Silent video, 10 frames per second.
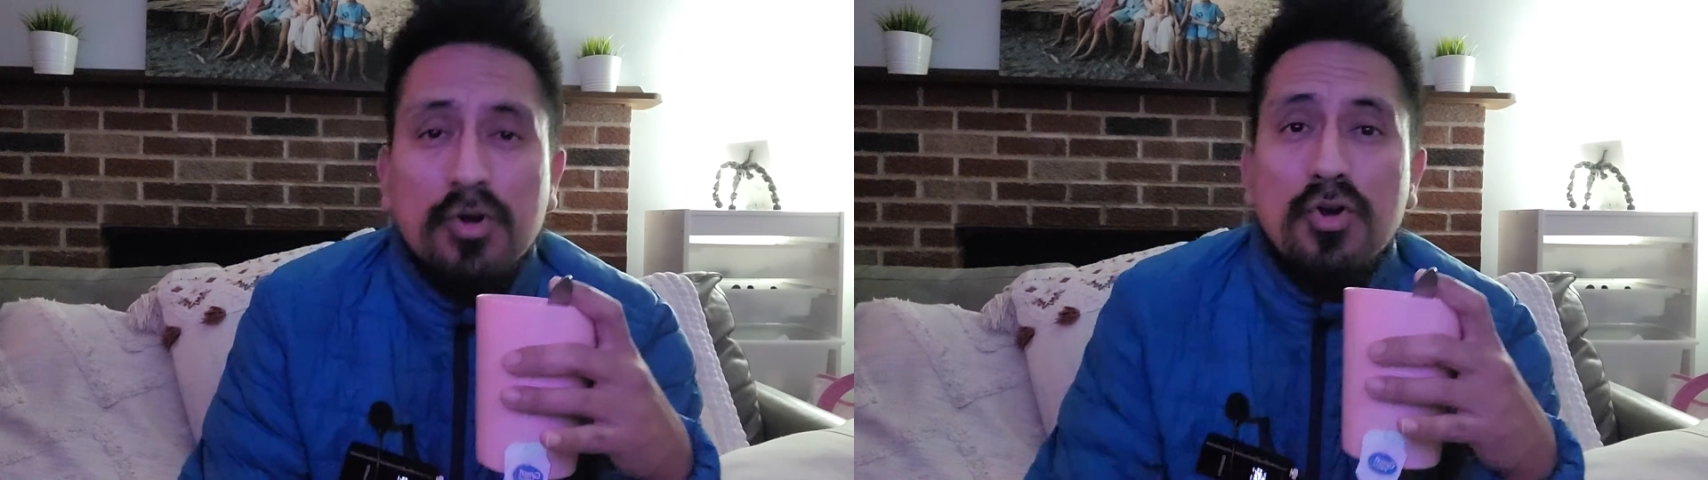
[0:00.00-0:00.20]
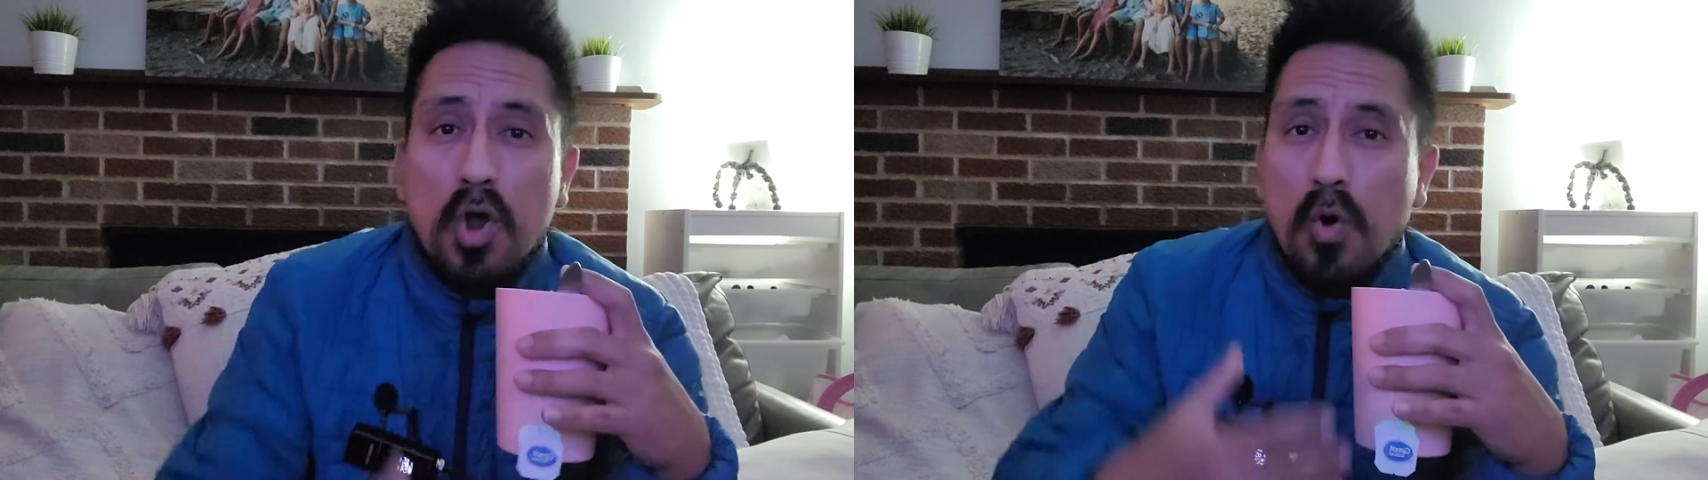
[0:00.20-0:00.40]

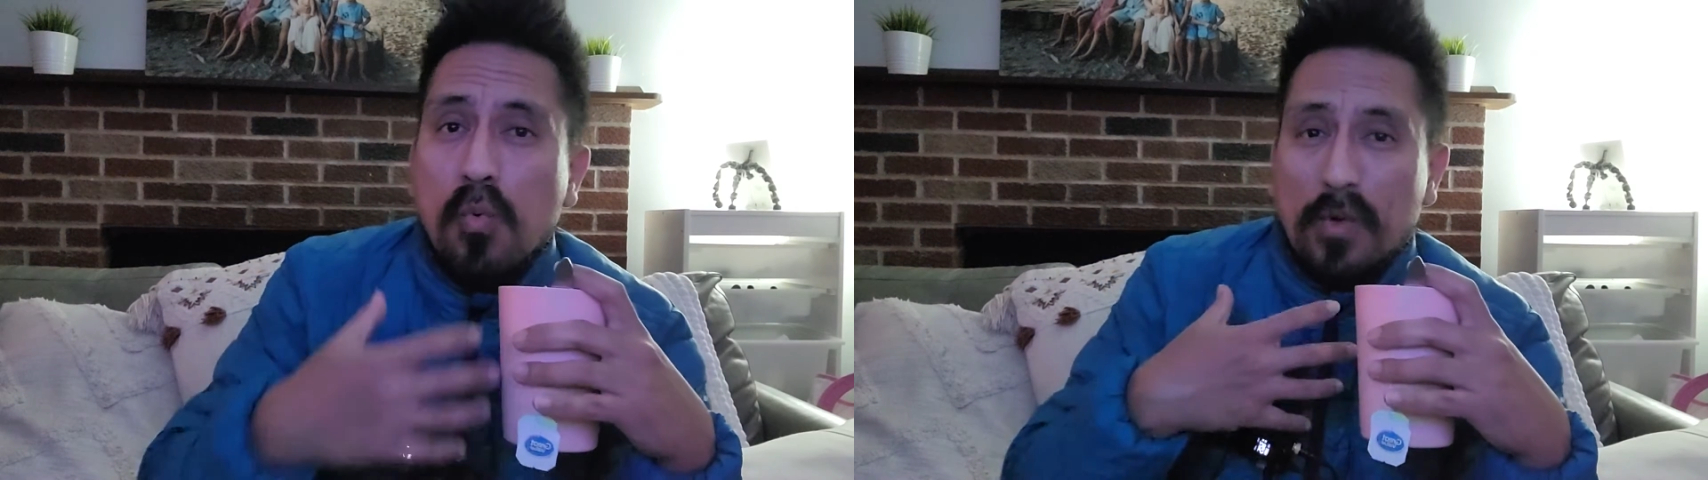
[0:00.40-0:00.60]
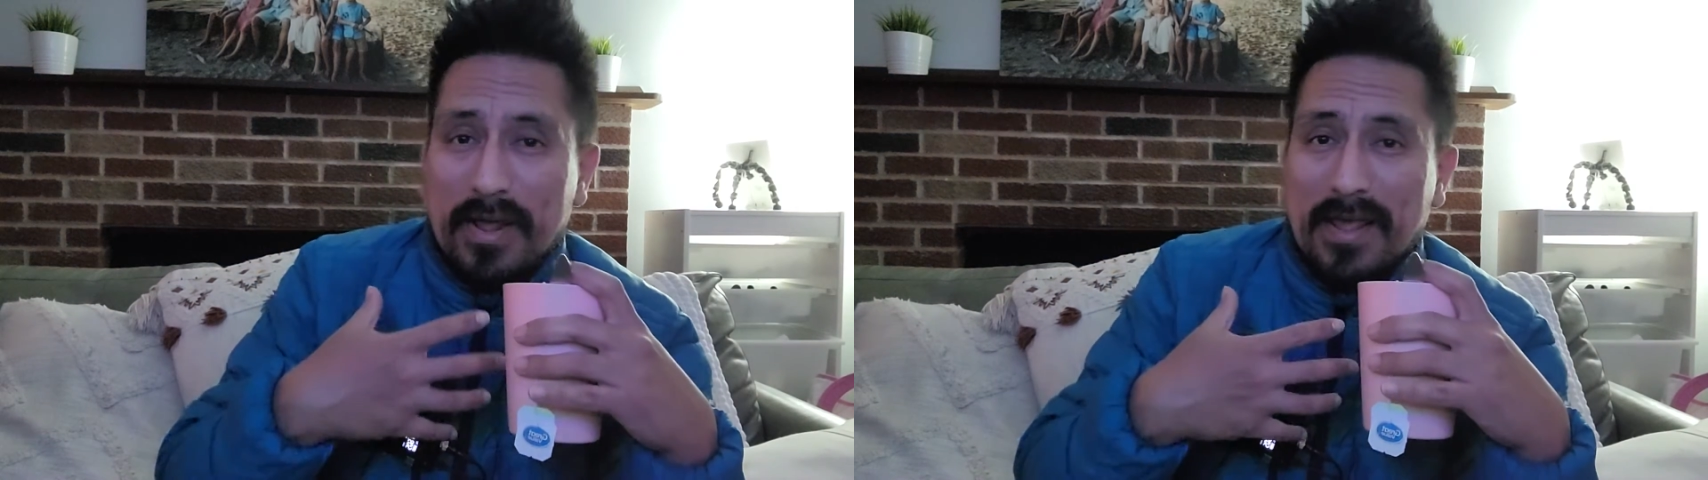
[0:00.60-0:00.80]
No,
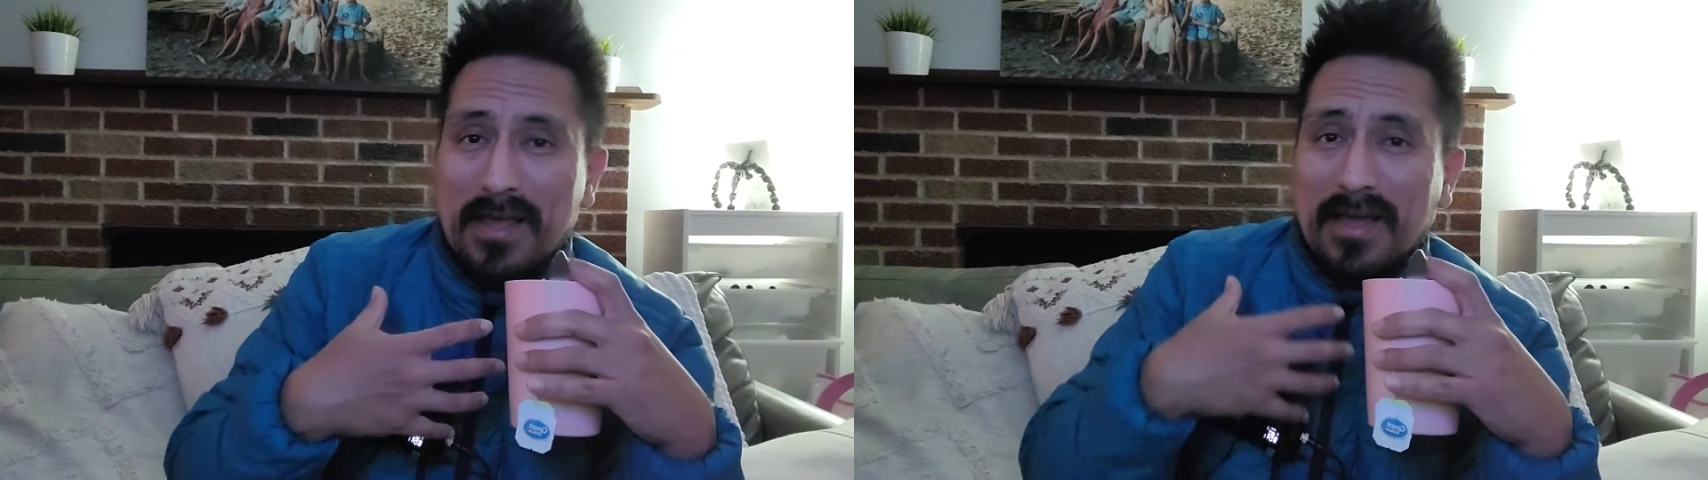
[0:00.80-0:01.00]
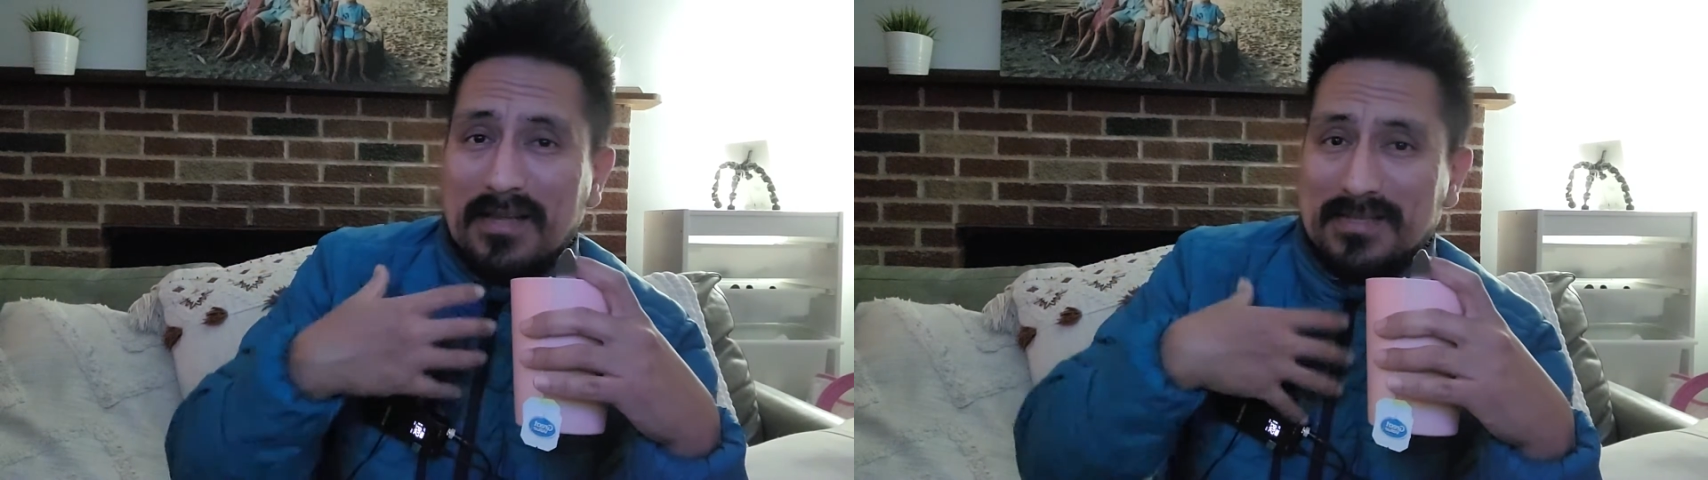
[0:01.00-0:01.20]
we
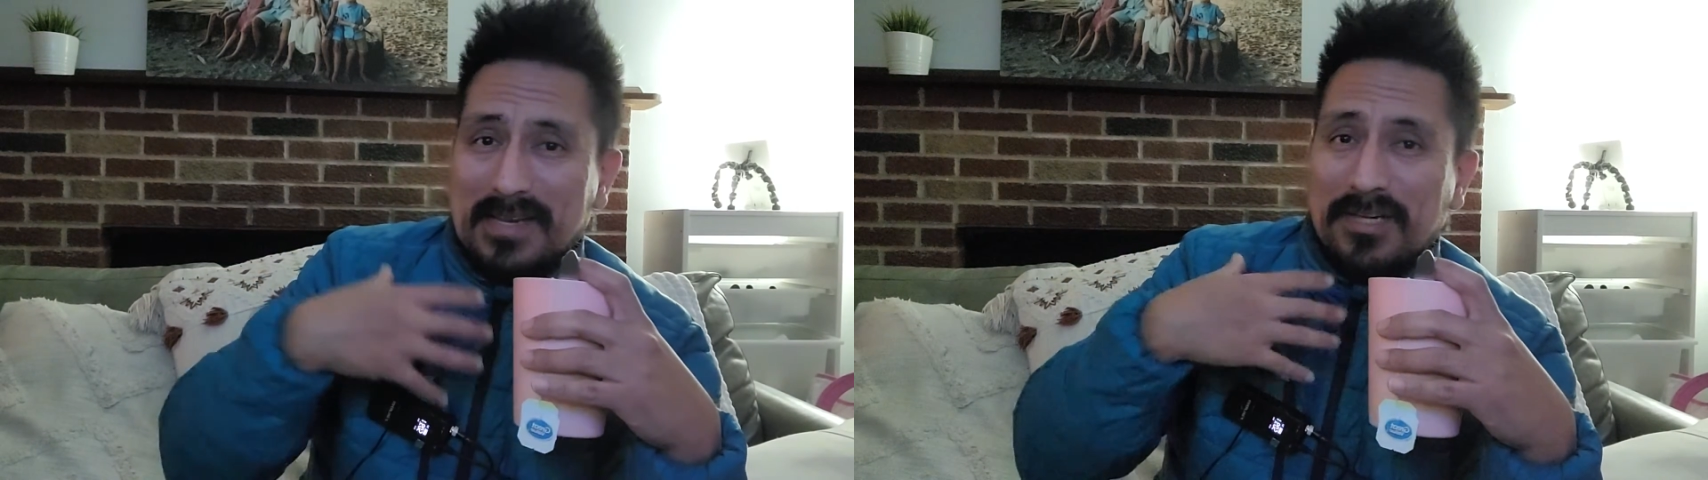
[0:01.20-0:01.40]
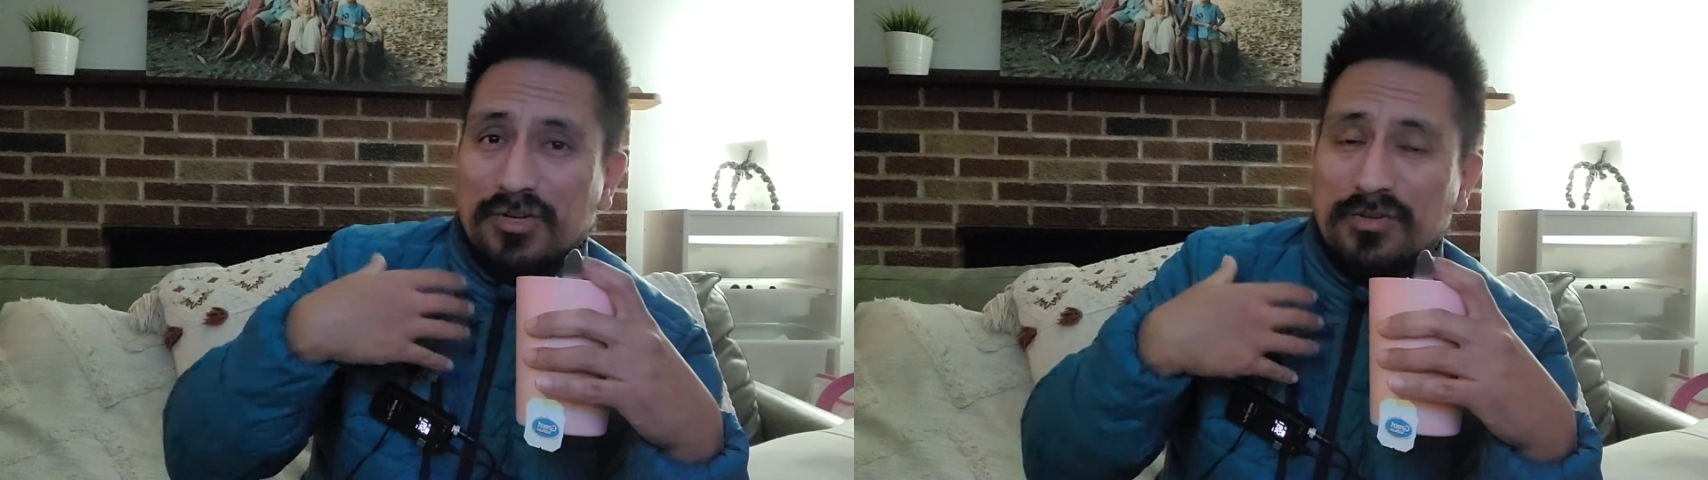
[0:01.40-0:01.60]
as
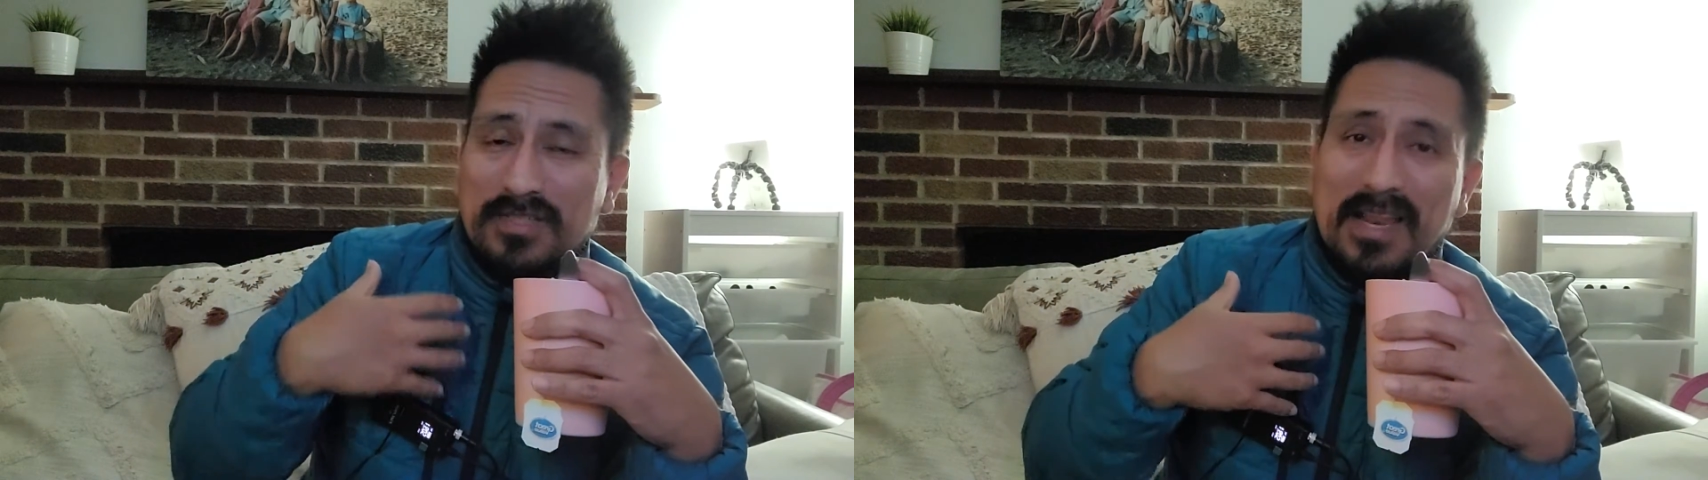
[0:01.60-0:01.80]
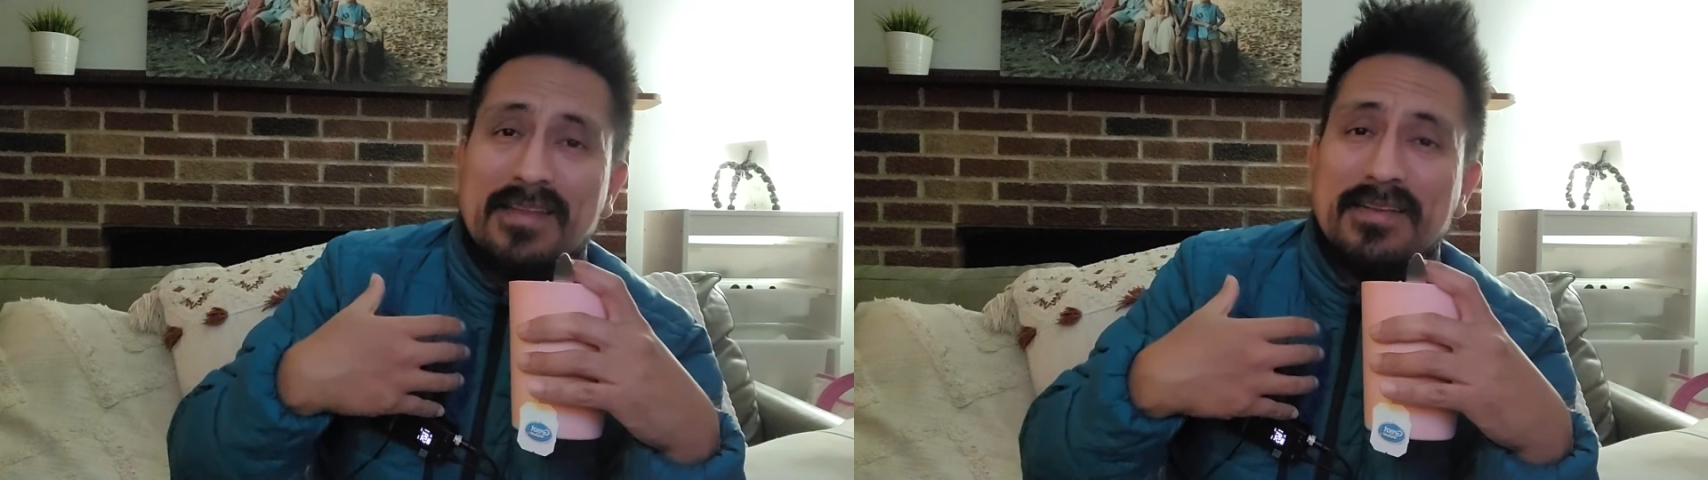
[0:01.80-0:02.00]
nations
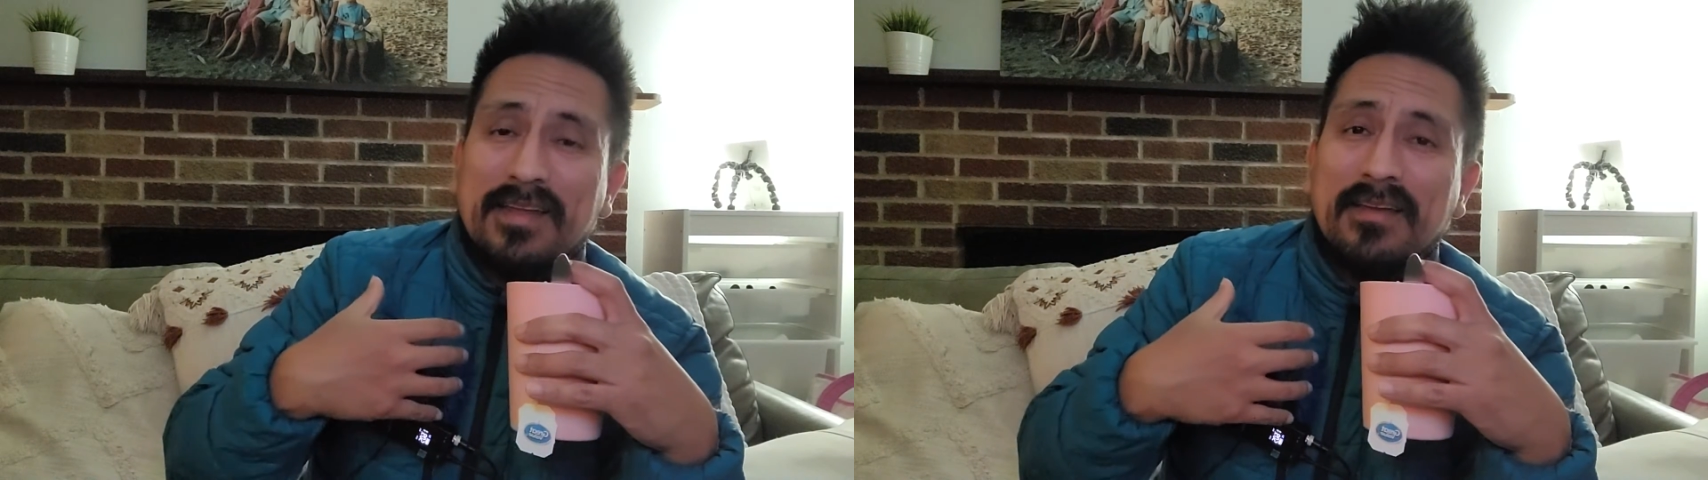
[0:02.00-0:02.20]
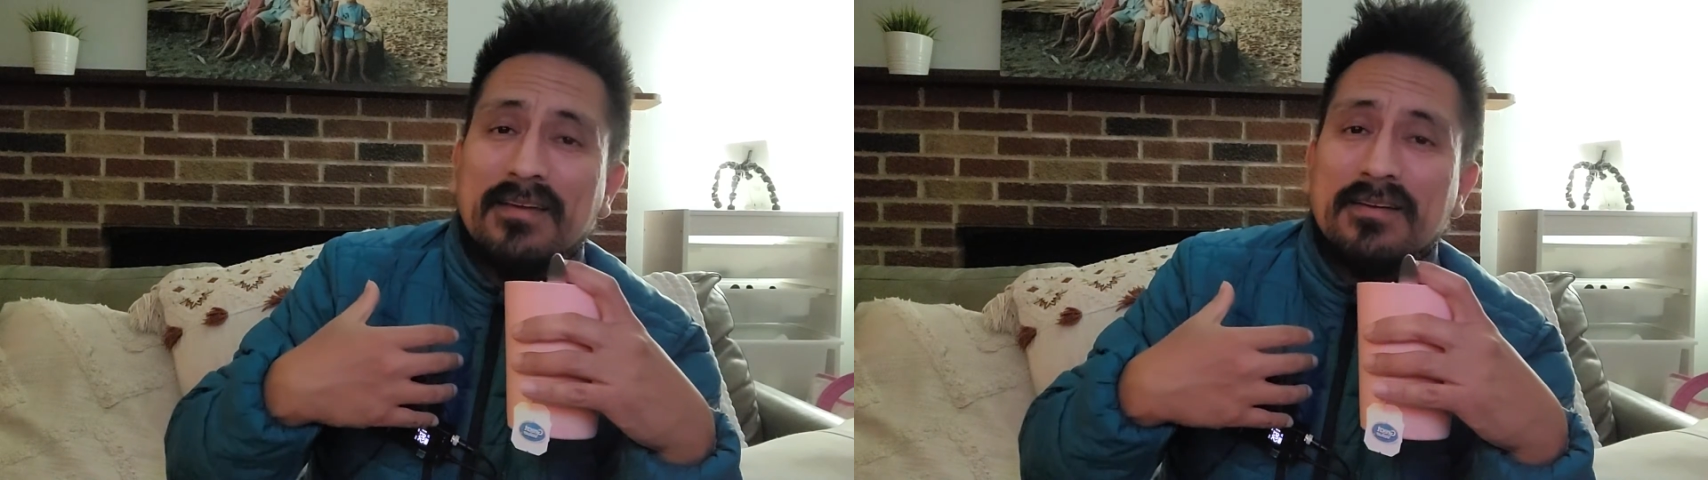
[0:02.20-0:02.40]
lending.